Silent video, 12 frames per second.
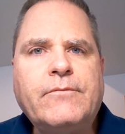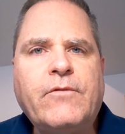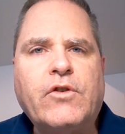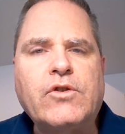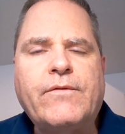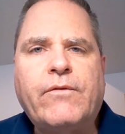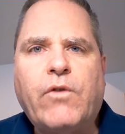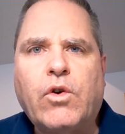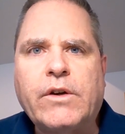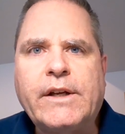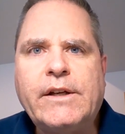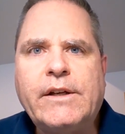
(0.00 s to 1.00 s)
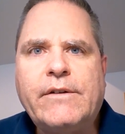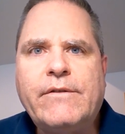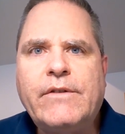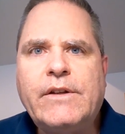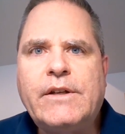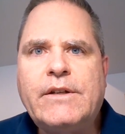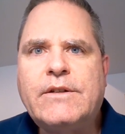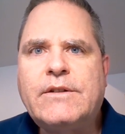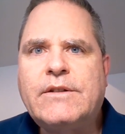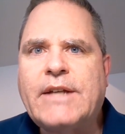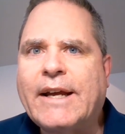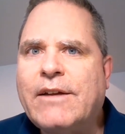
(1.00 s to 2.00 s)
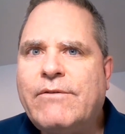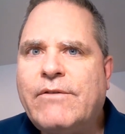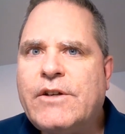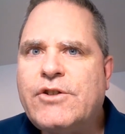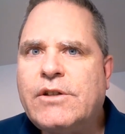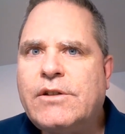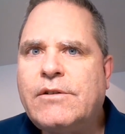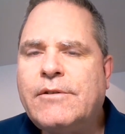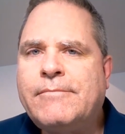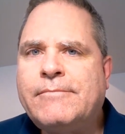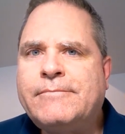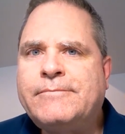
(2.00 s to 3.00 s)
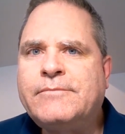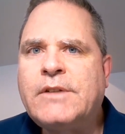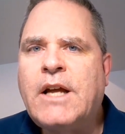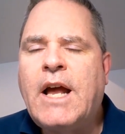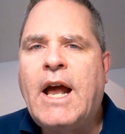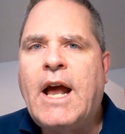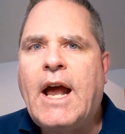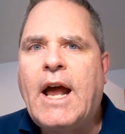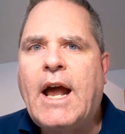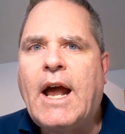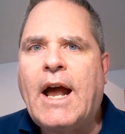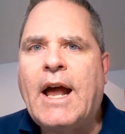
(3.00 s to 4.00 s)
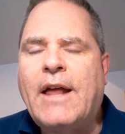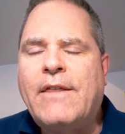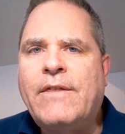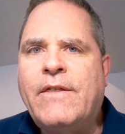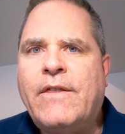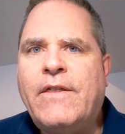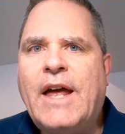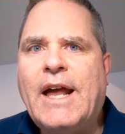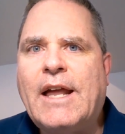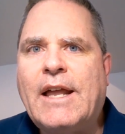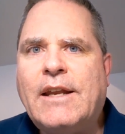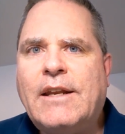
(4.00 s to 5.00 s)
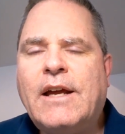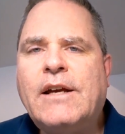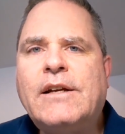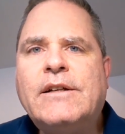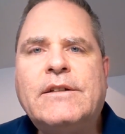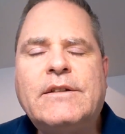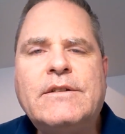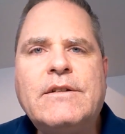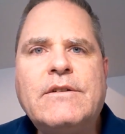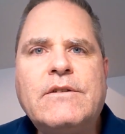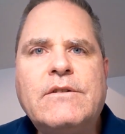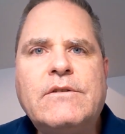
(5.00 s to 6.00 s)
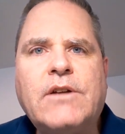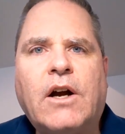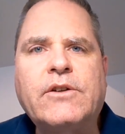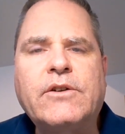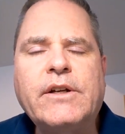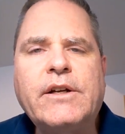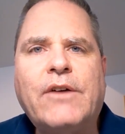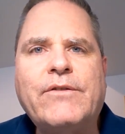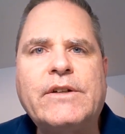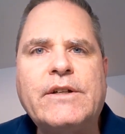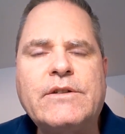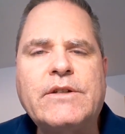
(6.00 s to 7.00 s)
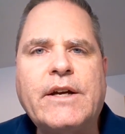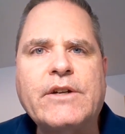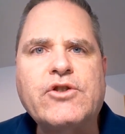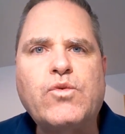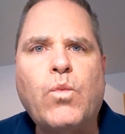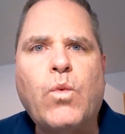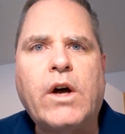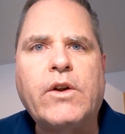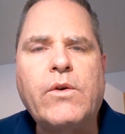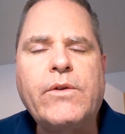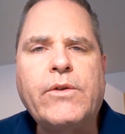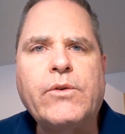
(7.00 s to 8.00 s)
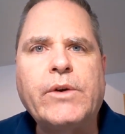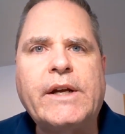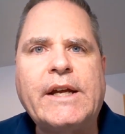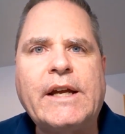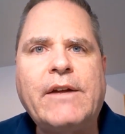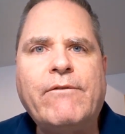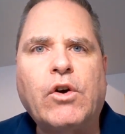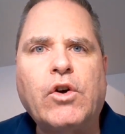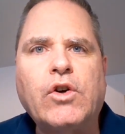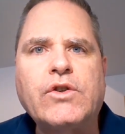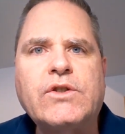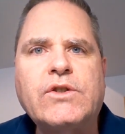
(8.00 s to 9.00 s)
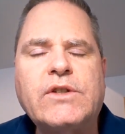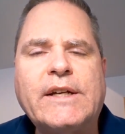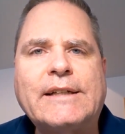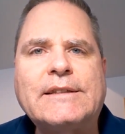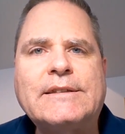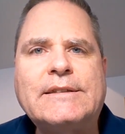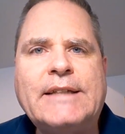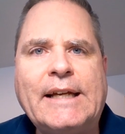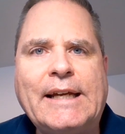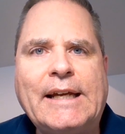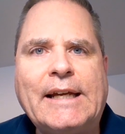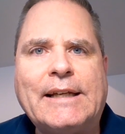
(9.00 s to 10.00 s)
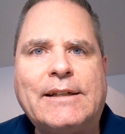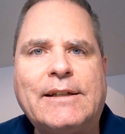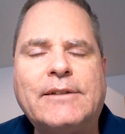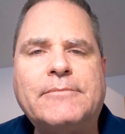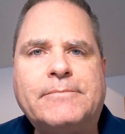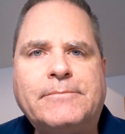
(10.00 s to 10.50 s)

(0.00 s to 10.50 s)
Verse 40 of the second vision. And then Doctrine and Covenants, section 103, verse 16.